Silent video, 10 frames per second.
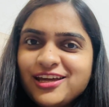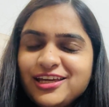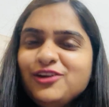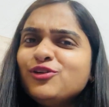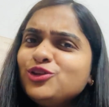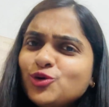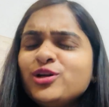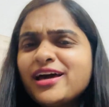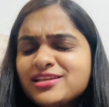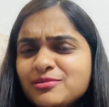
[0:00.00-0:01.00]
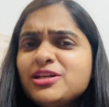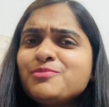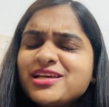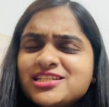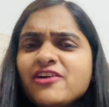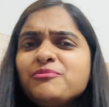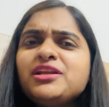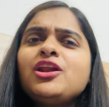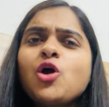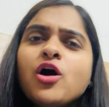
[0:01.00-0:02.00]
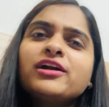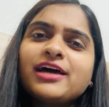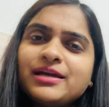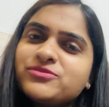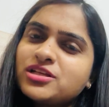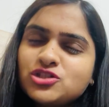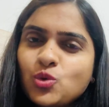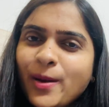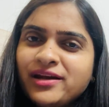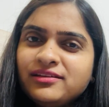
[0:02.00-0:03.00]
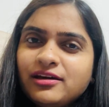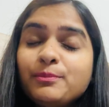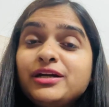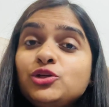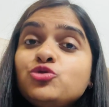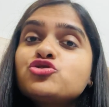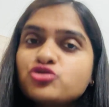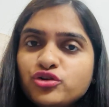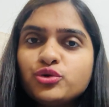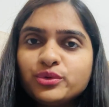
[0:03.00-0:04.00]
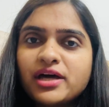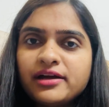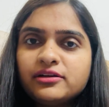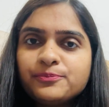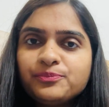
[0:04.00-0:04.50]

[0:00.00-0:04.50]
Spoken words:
Even though it must have been a long time since you went there, but you should do that.